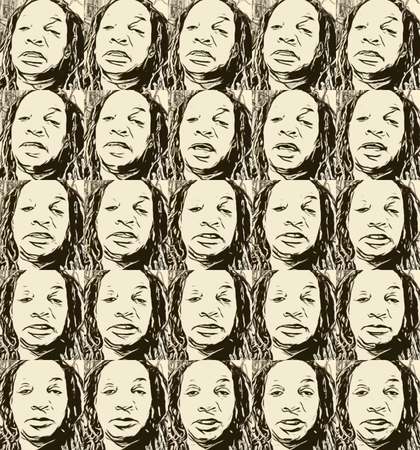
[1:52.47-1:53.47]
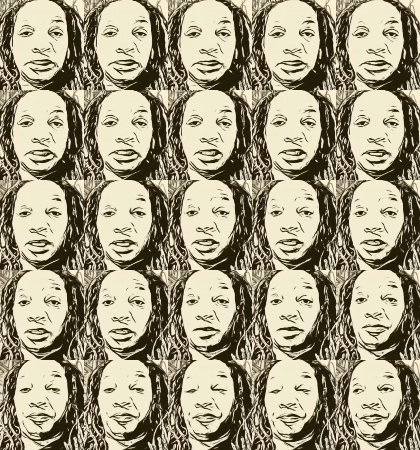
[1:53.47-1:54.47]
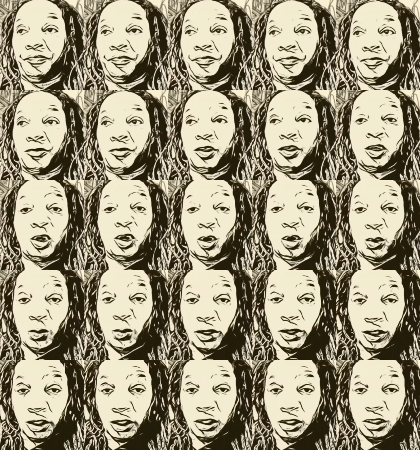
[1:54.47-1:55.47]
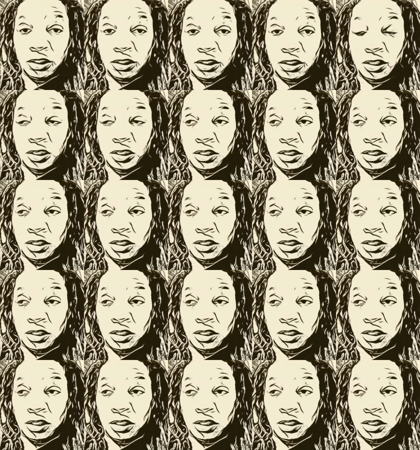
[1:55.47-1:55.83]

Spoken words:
that just means that, hey, go ahead,